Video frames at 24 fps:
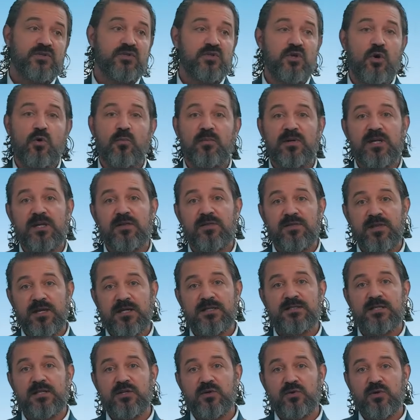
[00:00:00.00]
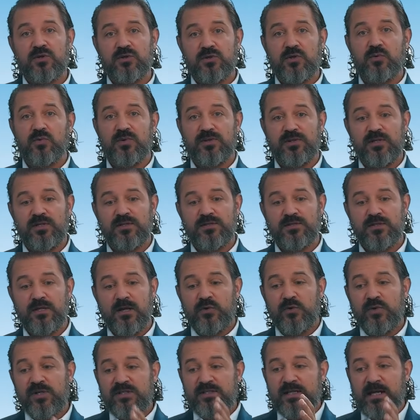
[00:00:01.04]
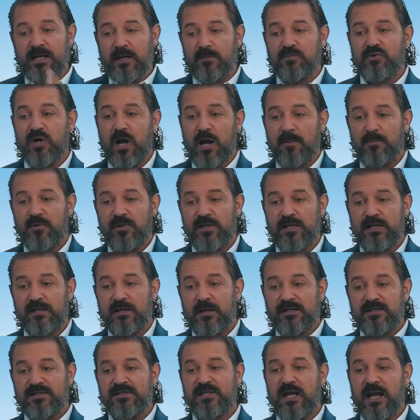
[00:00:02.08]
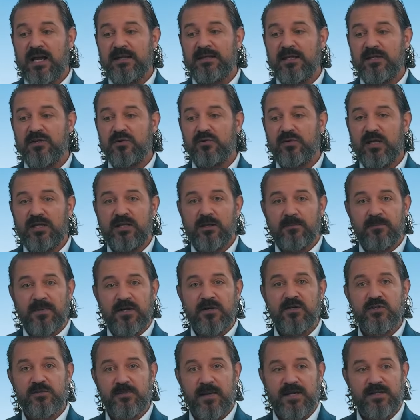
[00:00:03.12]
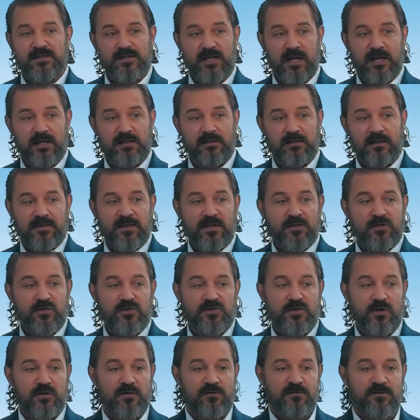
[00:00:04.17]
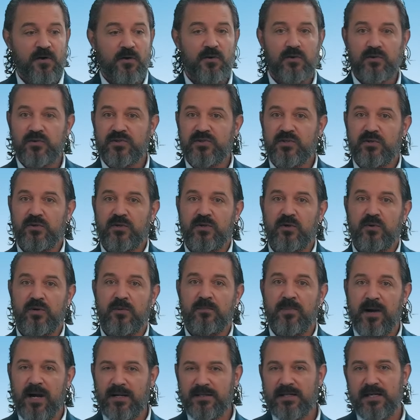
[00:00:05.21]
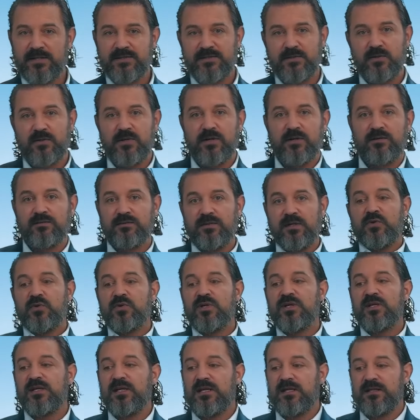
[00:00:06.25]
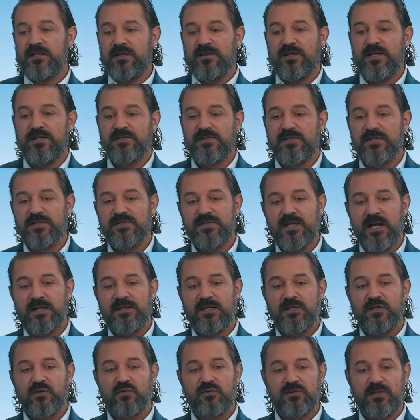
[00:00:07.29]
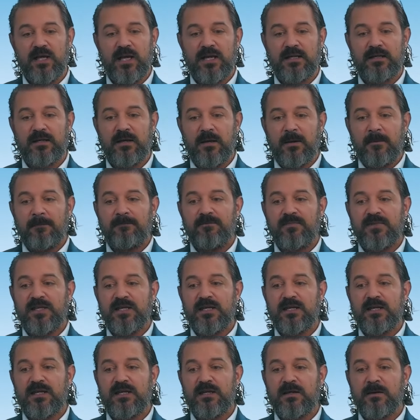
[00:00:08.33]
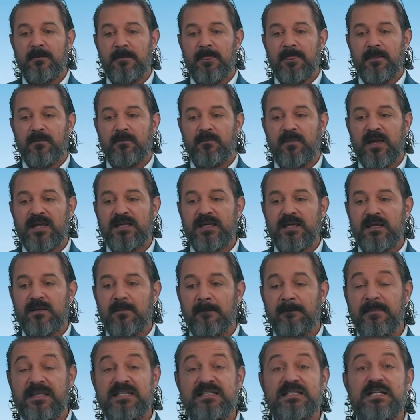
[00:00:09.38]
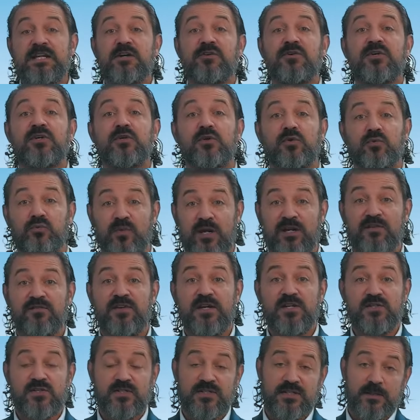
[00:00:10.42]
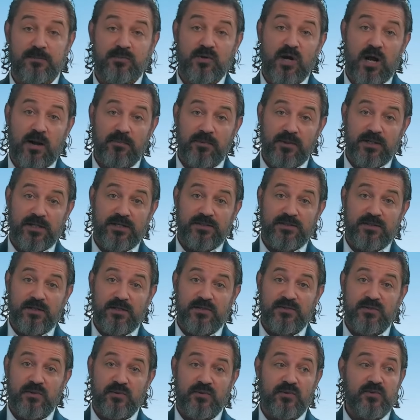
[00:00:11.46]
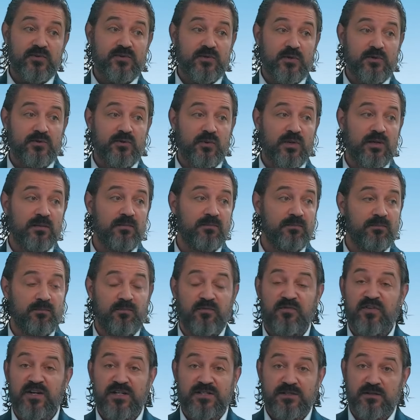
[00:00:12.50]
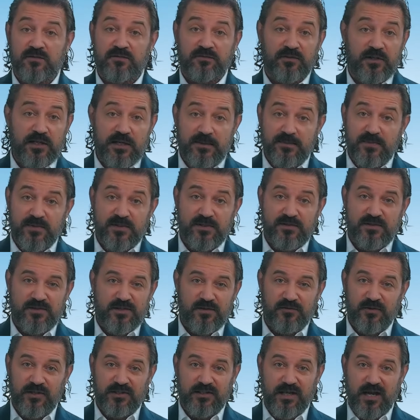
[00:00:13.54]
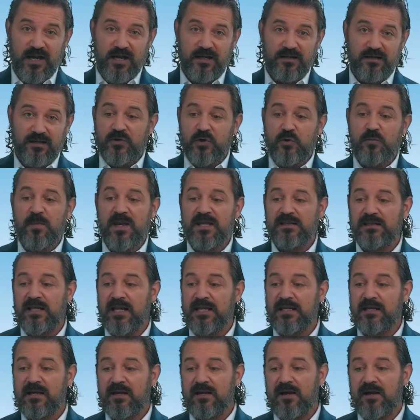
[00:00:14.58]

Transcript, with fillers: so many things that you can do with this. You can take a property and decide that you like the Peerspace side, and then you start a photo studio and a podcast studio. You can get into this and decide that you like the making material renovations to properties. So you start doing fix and flips and stuff like that. You may like